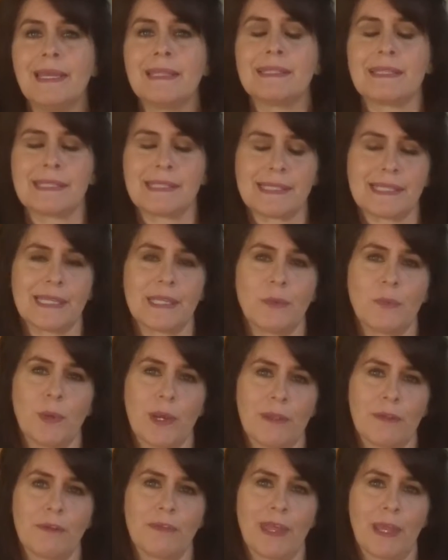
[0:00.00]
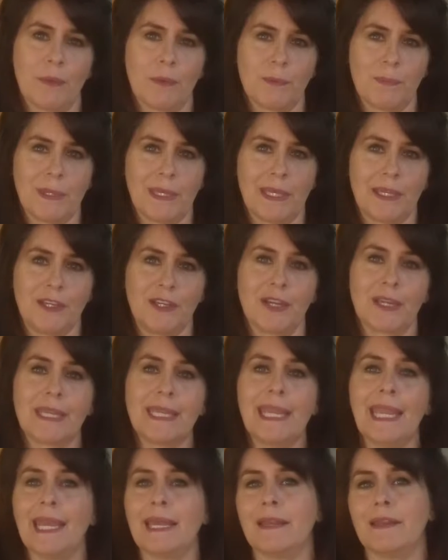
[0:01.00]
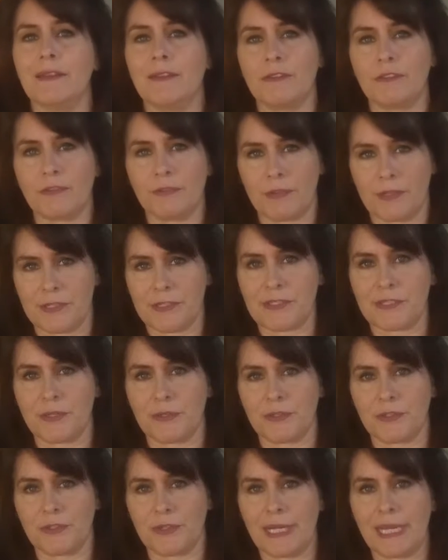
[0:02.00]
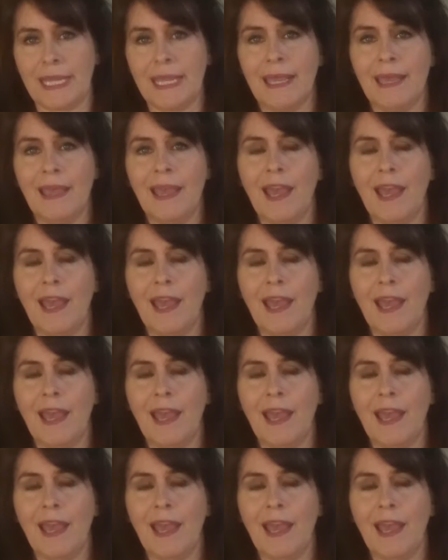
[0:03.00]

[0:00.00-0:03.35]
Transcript: to see whether they would be good candidates for the surgery.